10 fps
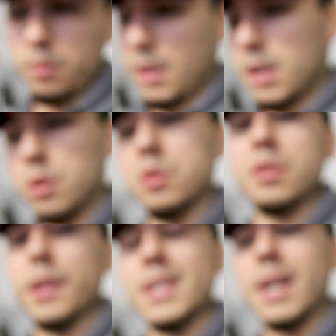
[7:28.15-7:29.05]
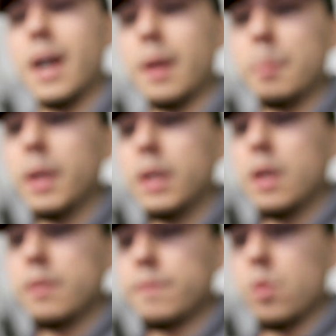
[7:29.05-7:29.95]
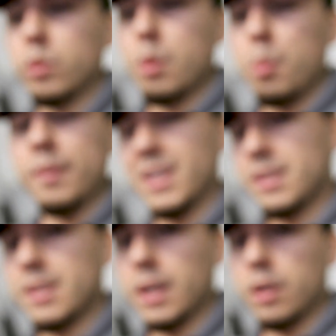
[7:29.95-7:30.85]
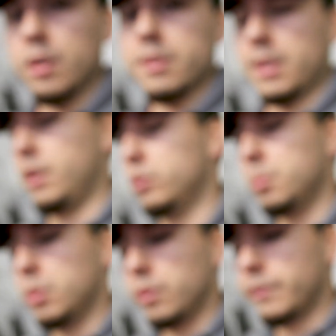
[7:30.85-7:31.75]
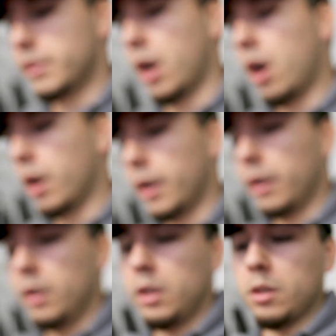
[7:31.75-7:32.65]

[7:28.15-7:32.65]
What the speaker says: they use all the time for removing stickers, and it removes tar,